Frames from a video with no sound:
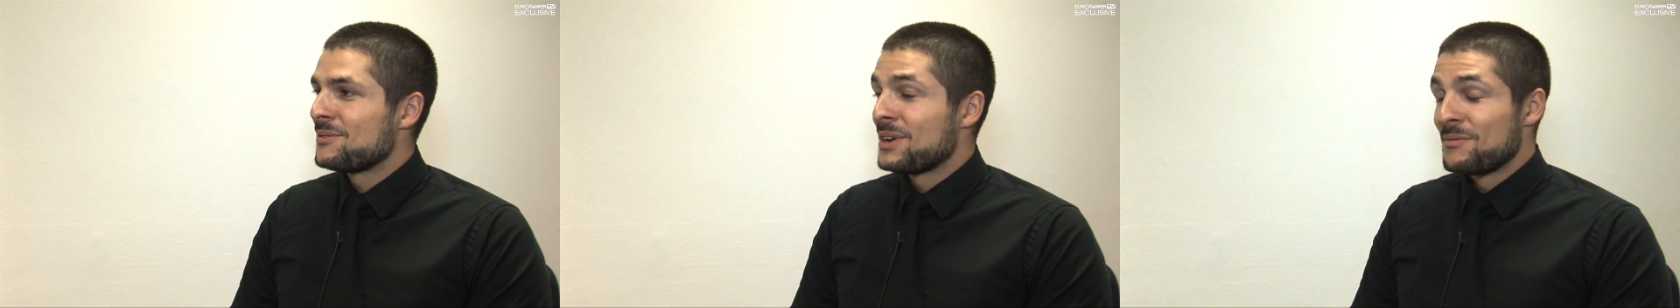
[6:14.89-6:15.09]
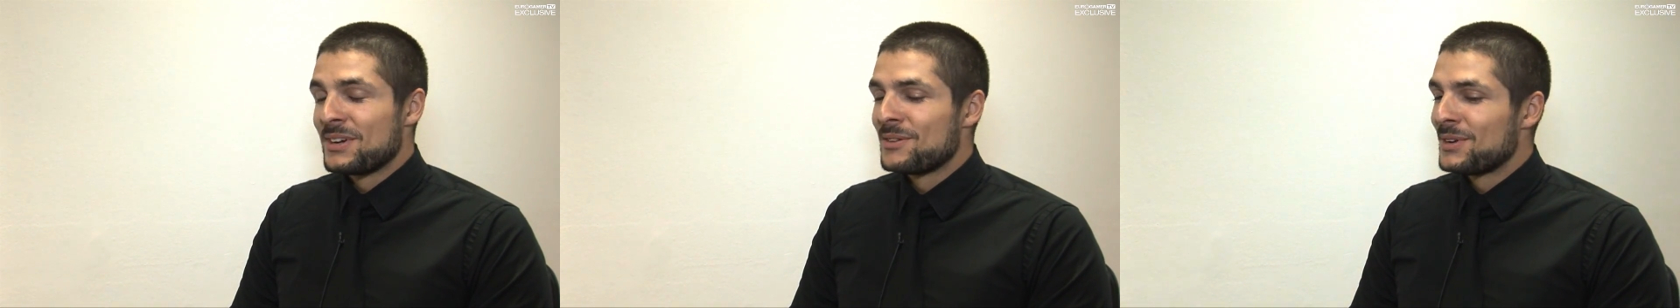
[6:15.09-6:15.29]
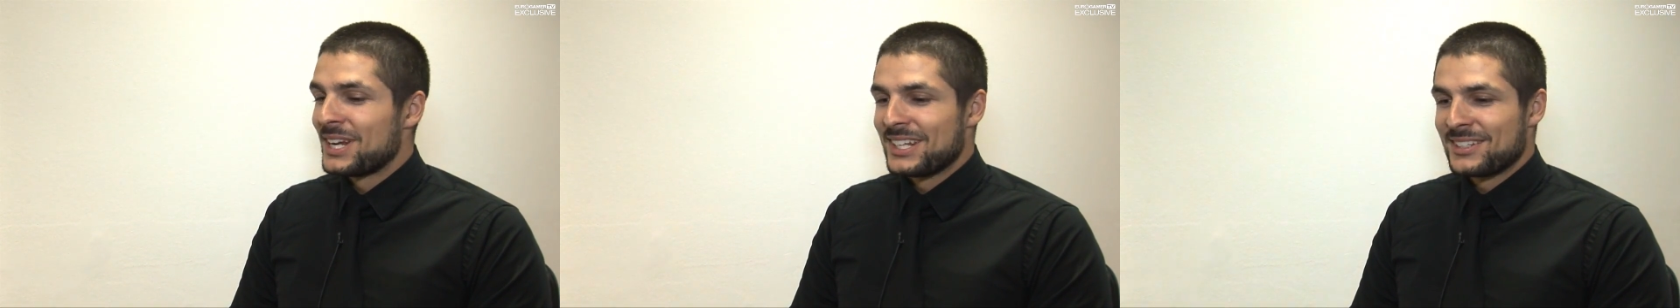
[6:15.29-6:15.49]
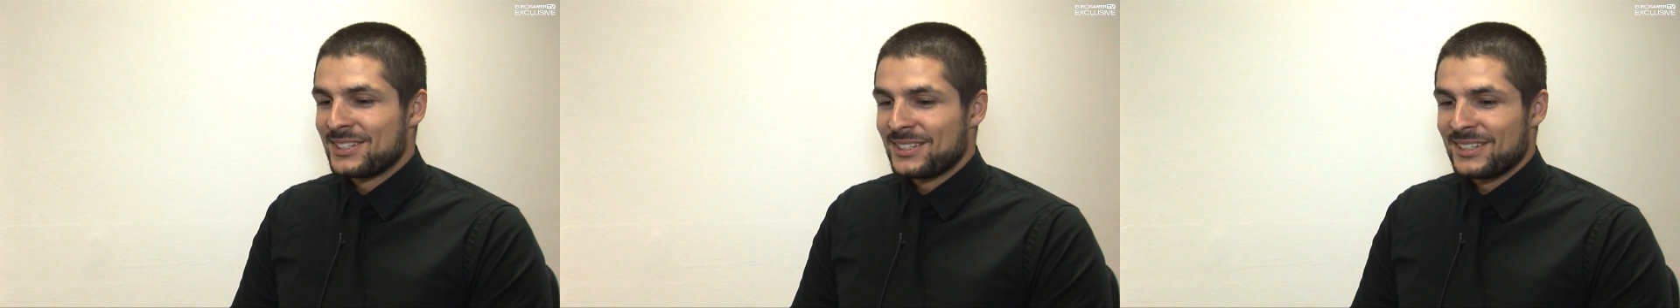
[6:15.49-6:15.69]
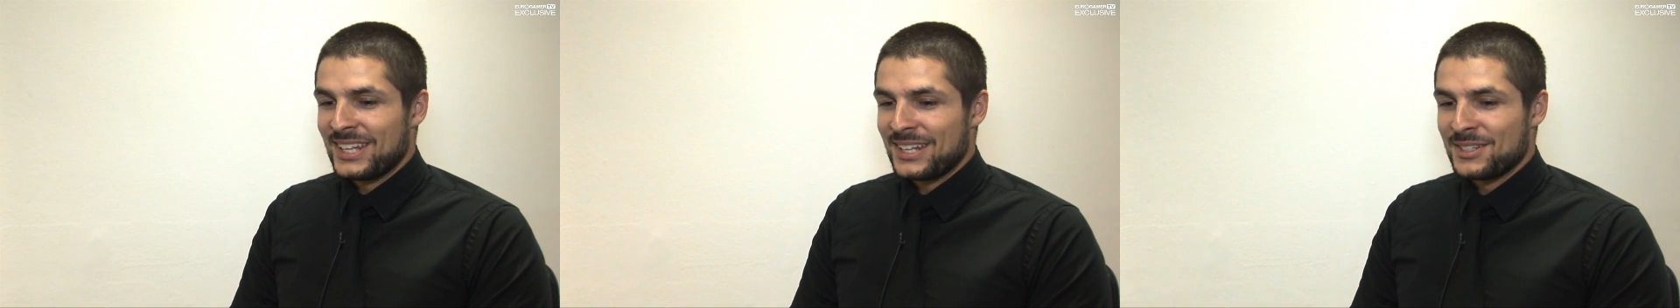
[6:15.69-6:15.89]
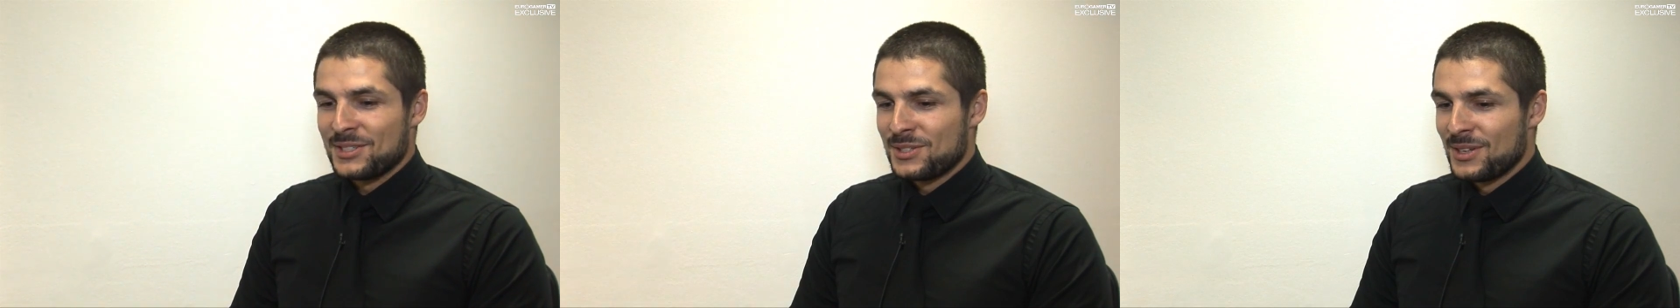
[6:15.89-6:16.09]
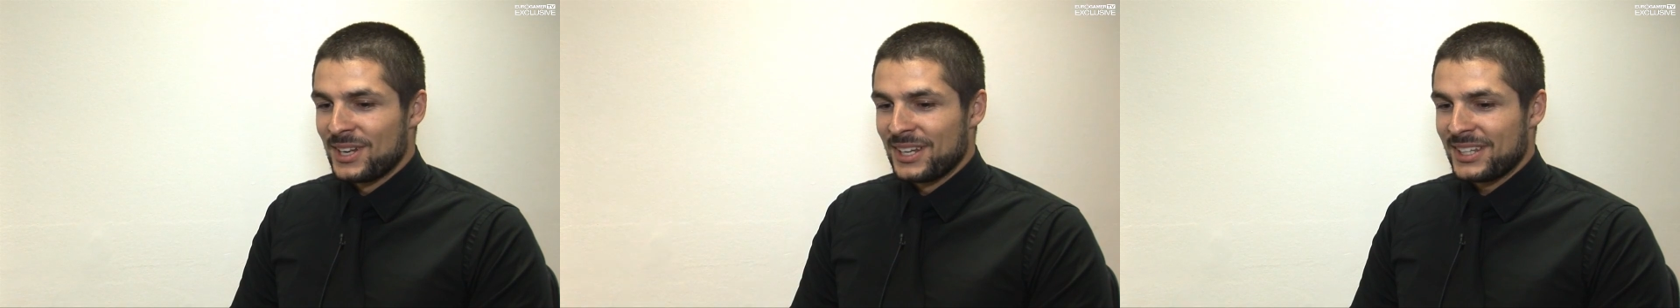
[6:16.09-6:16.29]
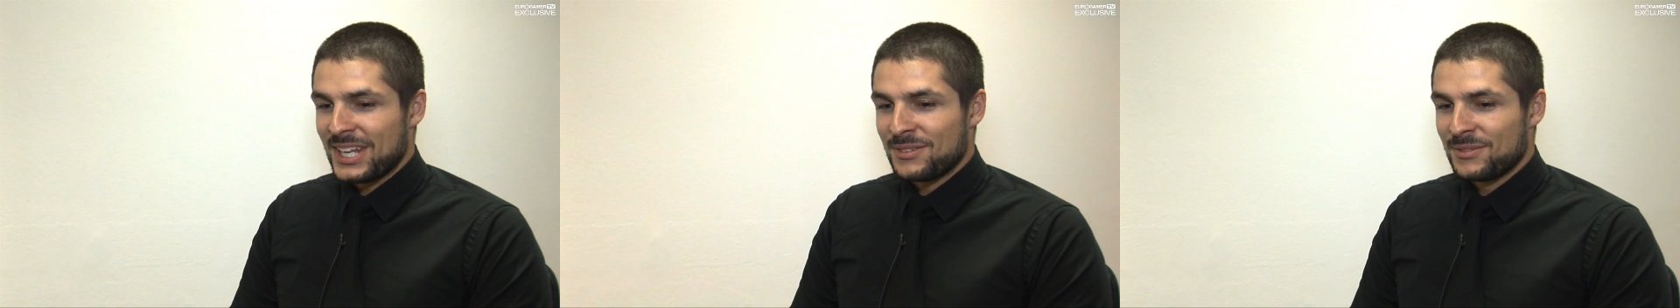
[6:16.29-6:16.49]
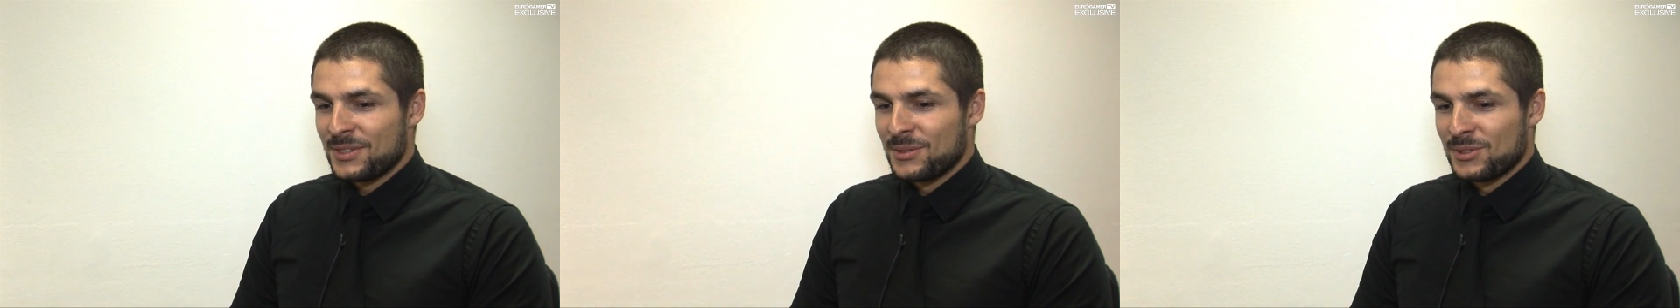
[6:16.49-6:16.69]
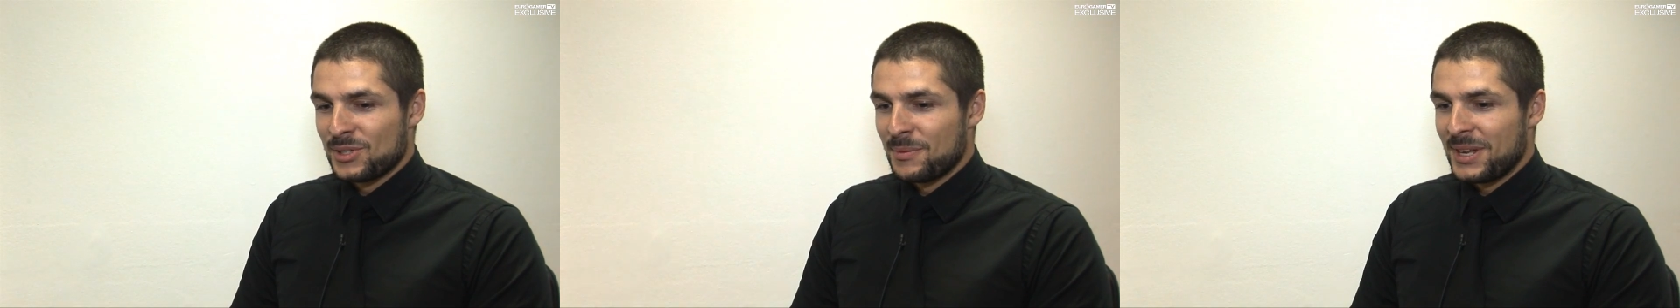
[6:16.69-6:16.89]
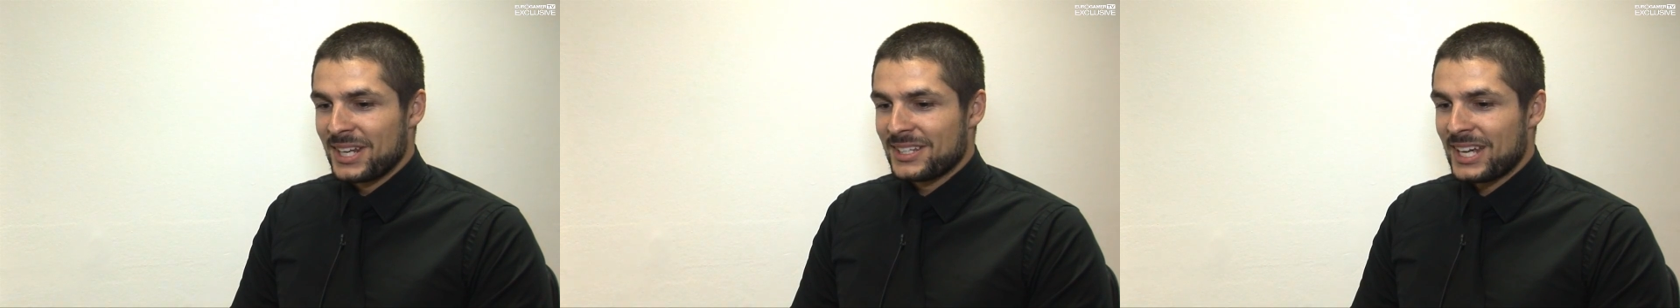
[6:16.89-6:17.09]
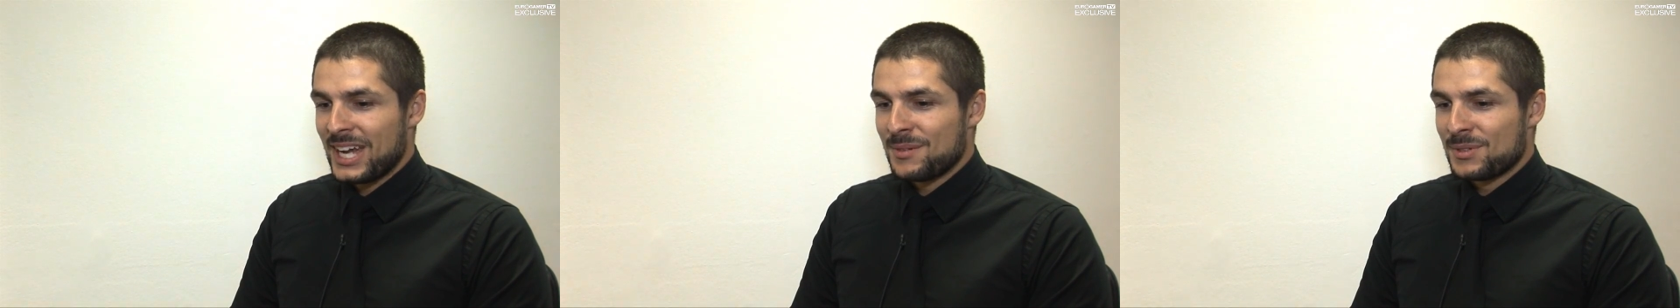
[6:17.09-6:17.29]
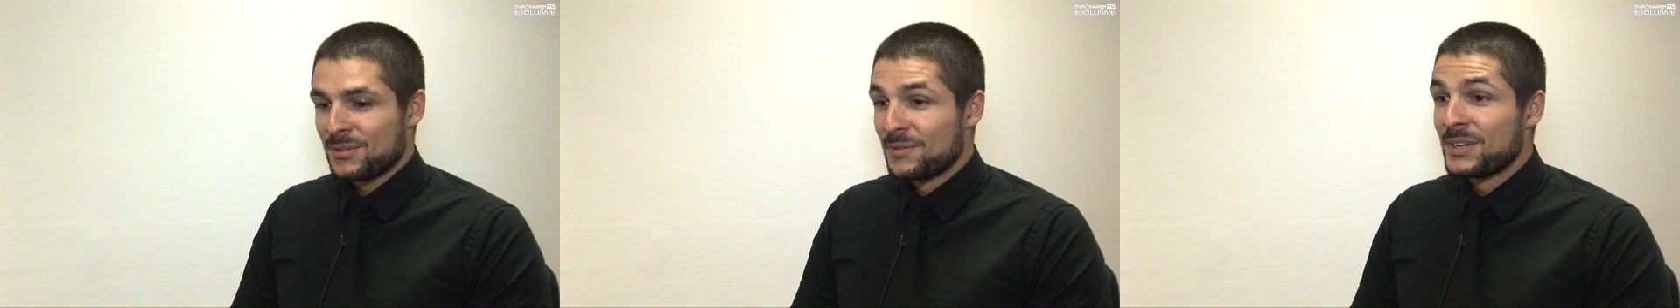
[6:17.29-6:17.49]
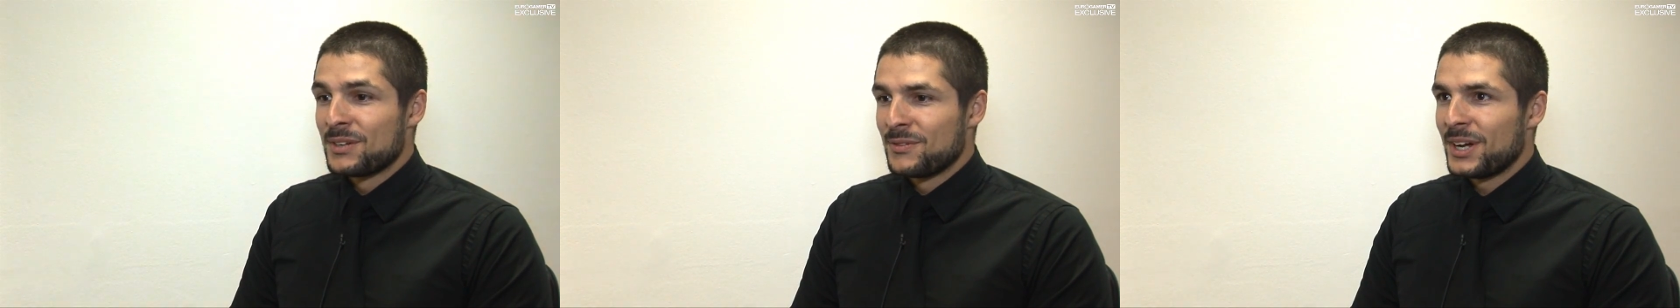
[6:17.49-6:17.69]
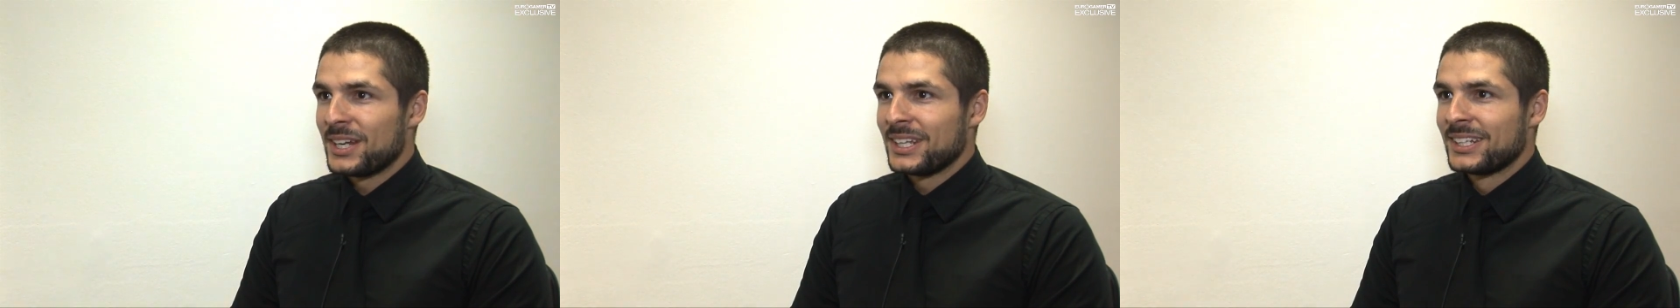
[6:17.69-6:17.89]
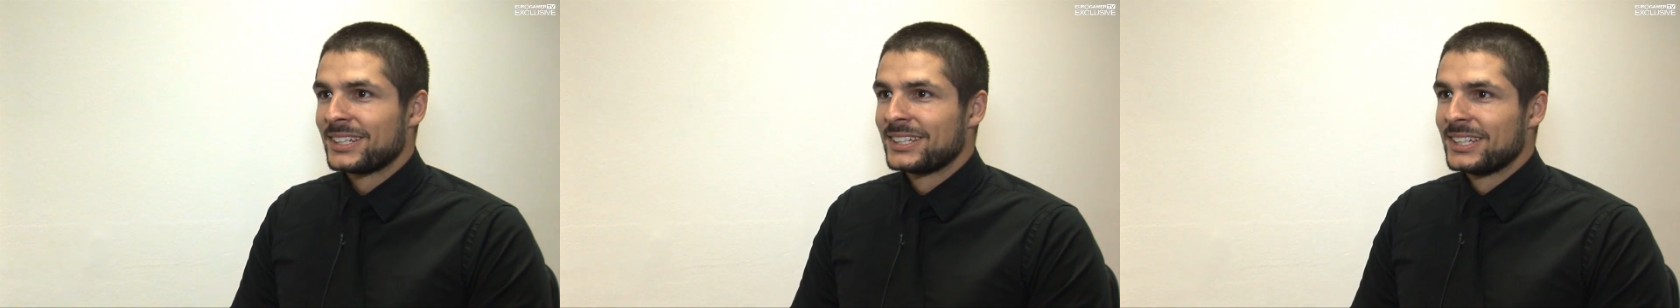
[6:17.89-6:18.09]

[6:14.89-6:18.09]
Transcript: We have really read that review so many times. It was really funny.